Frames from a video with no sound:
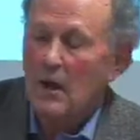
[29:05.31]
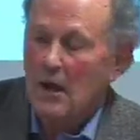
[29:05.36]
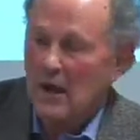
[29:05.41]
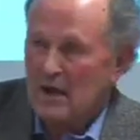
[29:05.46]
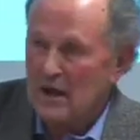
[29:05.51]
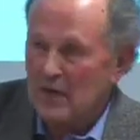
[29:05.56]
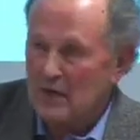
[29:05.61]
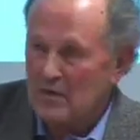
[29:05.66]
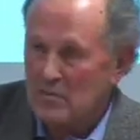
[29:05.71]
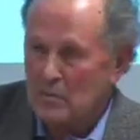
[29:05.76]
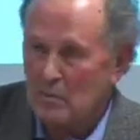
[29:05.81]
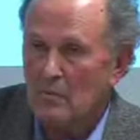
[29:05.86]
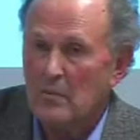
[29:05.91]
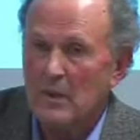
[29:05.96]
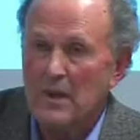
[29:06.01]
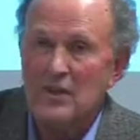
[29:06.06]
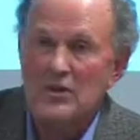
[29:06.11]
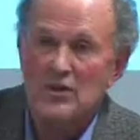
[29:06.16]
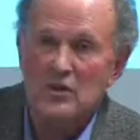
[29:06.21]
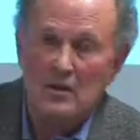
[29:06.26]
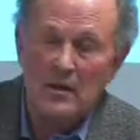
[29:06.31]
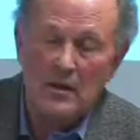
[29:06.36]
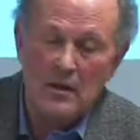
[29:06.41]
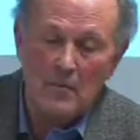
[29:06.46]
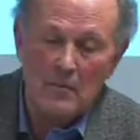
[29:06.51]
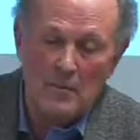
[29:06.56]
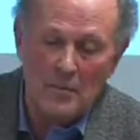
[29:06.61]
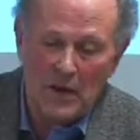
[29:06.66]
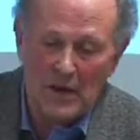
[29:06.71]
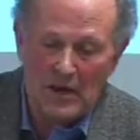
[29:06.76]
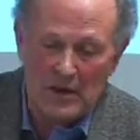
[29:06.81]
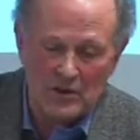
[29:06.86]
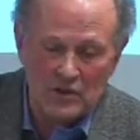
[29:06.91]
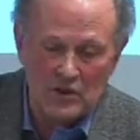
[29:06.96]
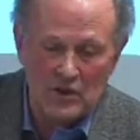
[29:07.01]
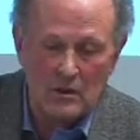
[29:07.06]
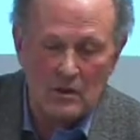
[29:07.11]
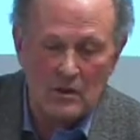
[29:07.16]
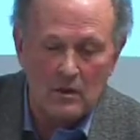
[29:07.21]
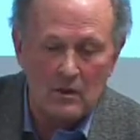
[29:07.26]
has major
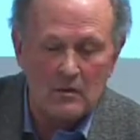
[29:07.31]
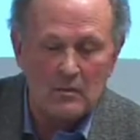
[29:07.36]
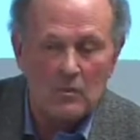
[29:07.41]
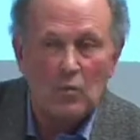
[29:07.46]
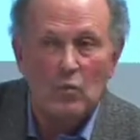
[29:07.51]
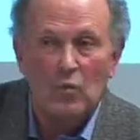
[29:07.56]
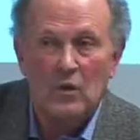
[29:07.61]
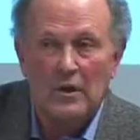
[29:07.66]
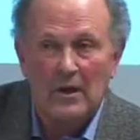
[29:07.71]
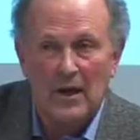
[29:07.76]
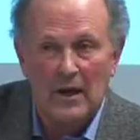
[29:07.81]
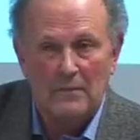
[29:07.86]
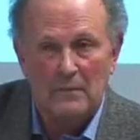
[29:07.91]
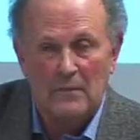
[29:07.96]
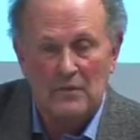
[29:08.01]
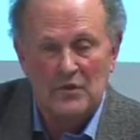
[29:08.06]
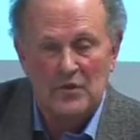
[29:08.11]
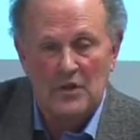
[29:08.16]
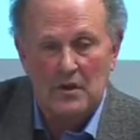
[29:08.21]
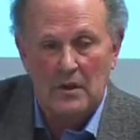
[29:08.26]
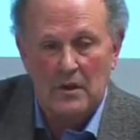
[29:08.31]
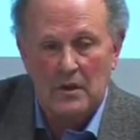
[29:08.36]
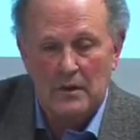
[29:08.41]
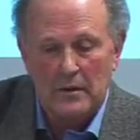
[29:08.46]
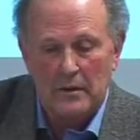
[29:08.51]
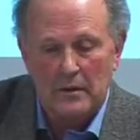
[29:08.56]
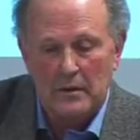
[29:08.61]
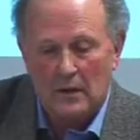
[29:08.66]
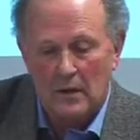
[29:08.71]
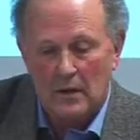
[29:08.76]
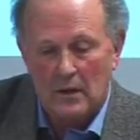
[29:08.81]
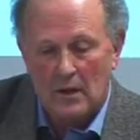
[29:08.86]
impacts on what happens in